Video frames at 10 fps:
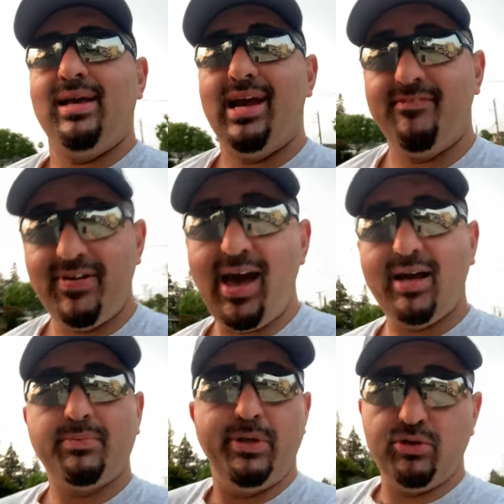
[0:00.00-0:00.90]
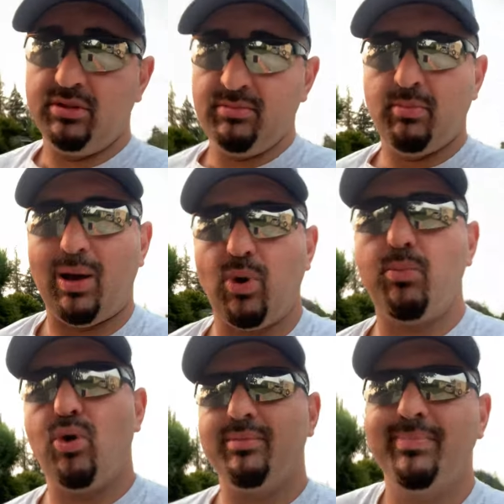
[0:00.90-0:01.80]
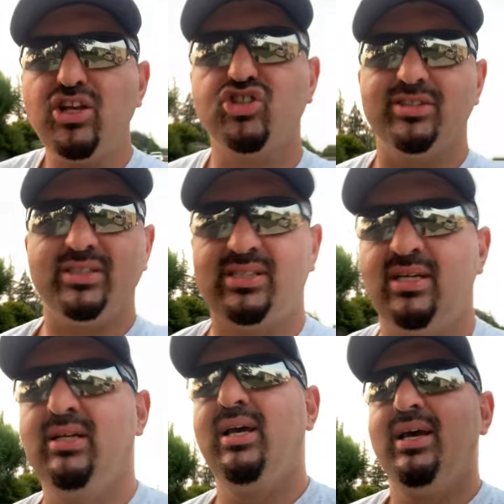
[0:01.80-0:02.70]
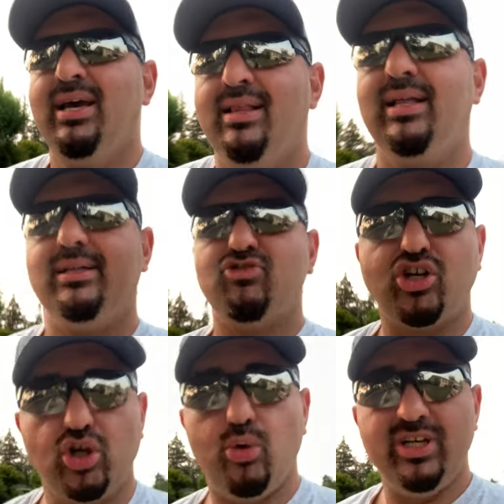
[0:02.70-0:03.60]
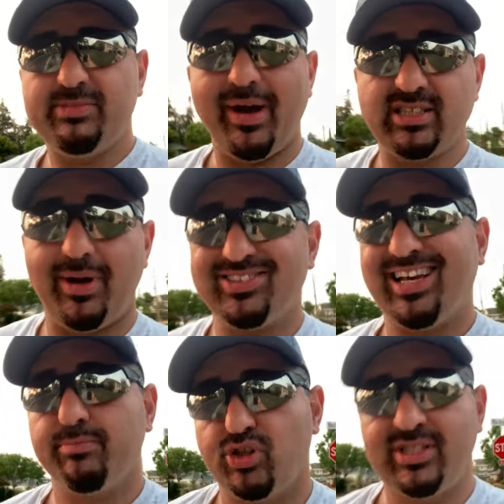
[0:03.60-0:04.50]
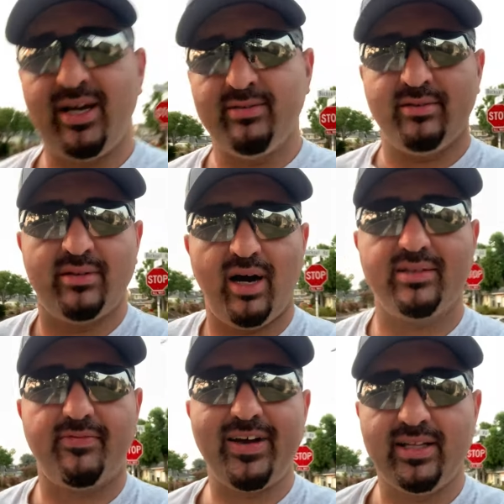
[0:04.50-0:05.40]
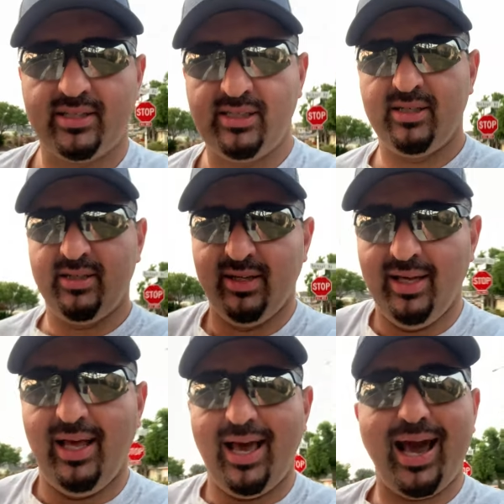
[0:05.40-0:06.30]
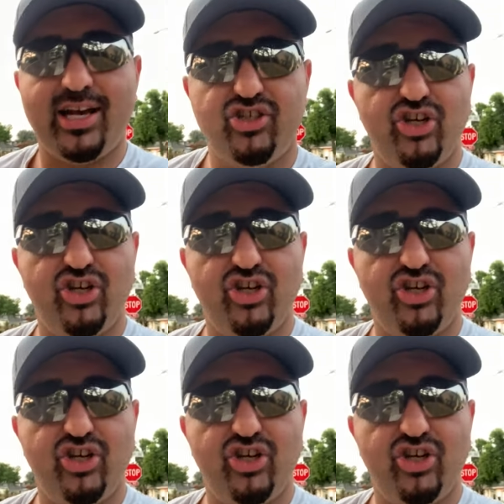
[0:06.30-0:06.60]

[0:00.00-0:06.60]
In fact, Putin at one point mentions that Russia only spends about 10% on defense as